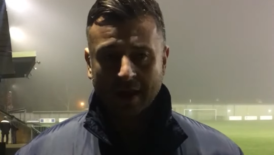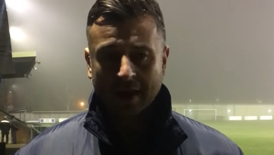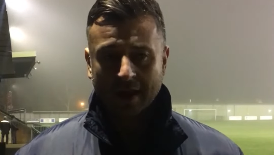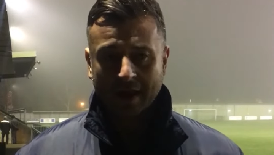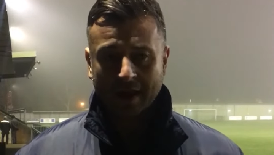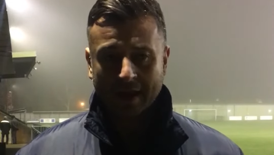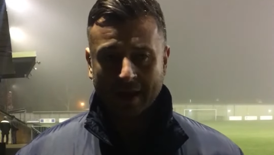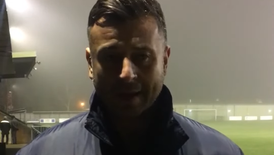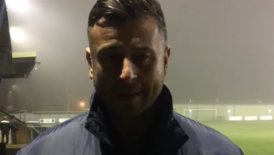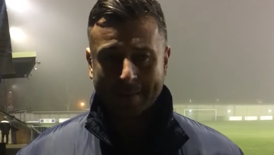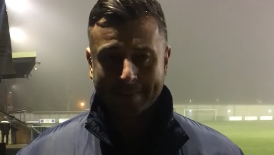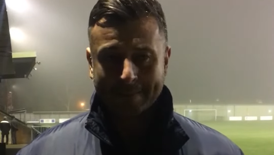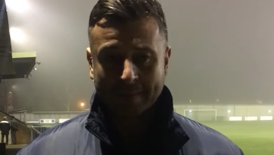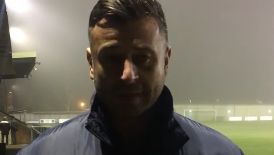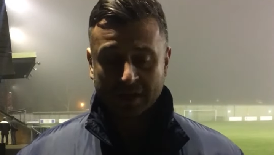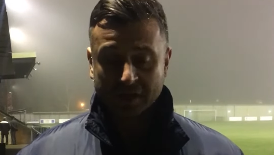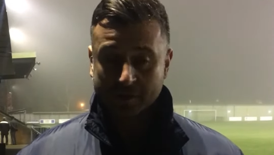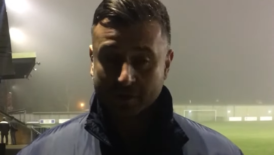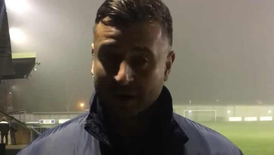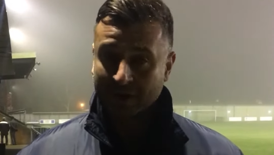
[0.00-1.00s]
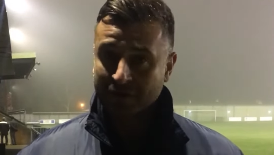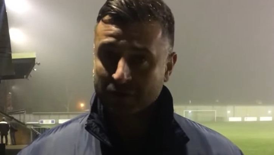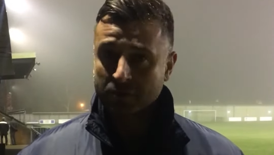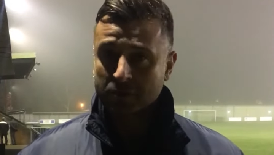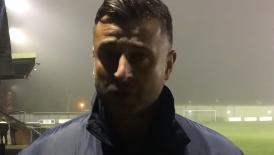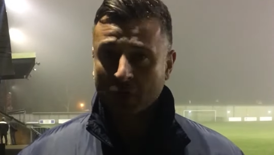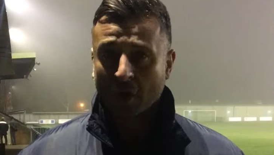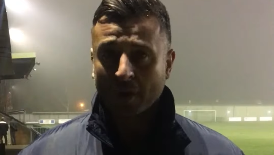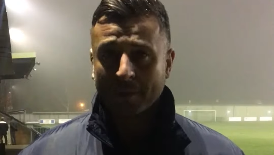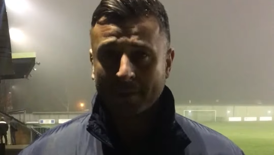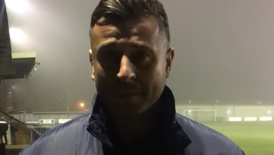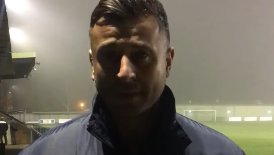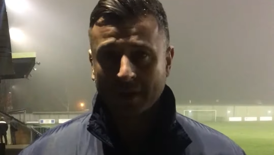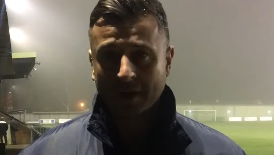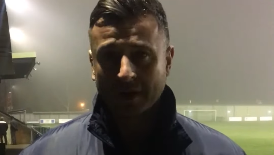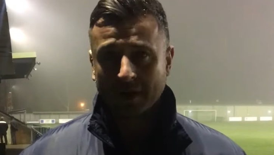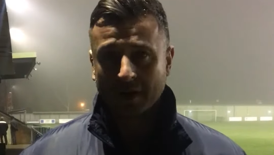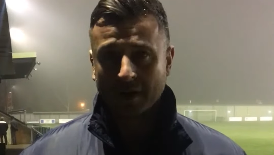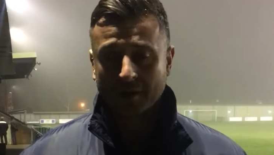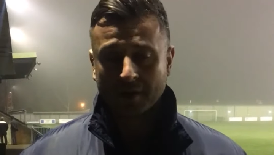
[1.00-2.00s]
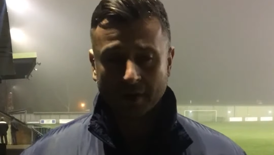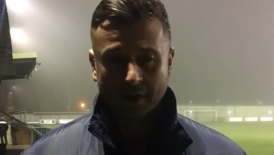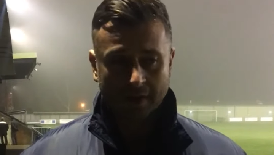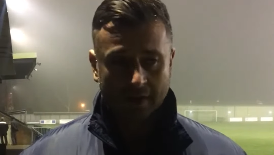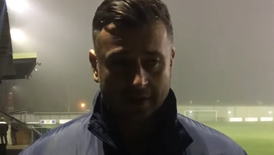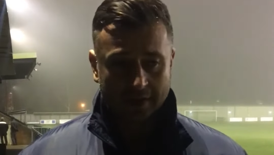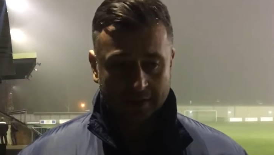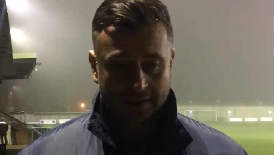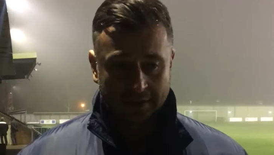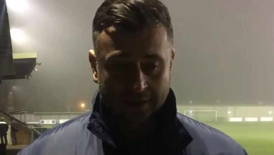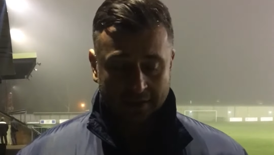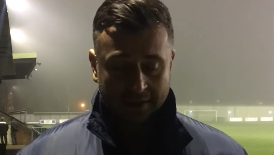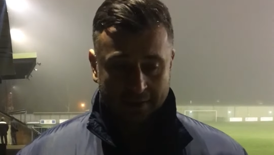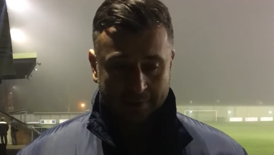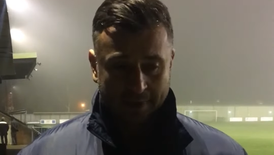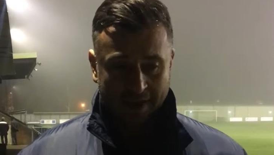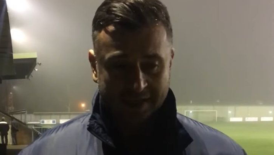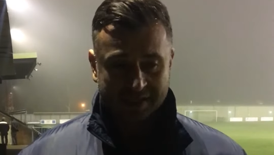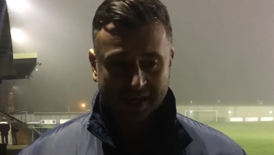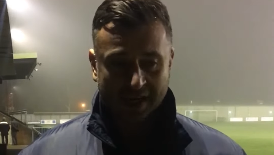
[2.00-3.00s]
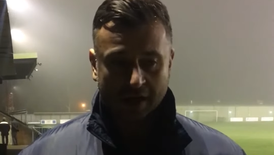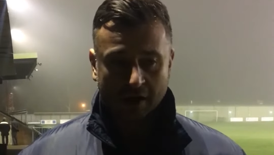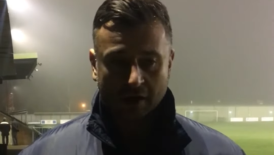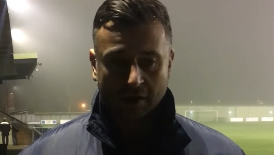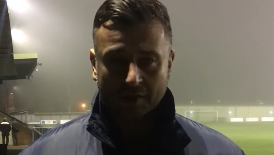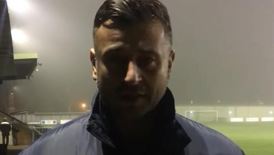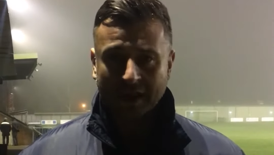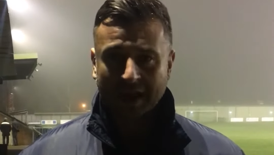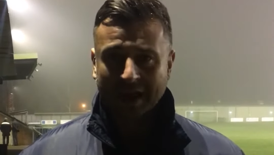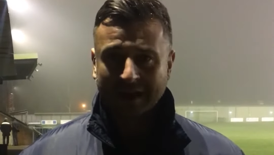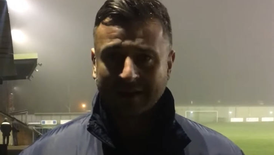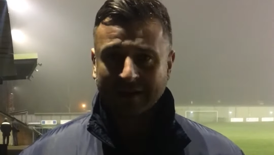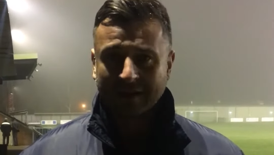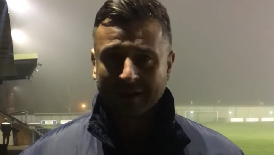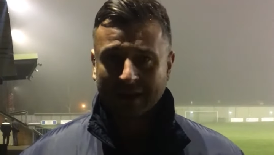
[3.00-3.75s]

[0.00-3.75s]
He's going to be out for some time. You know, bad tackle on the lad.